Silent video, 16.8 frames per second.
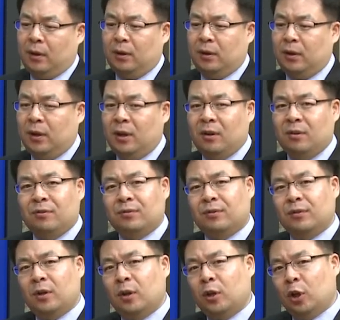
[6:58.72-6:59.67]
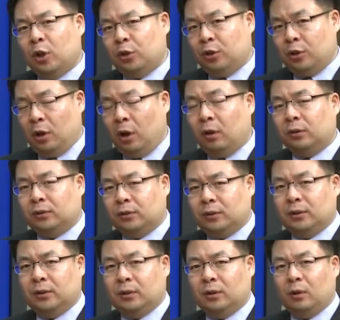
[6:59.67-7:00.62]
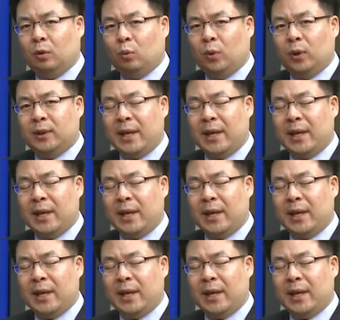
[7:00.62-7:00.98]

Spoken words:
if an adult with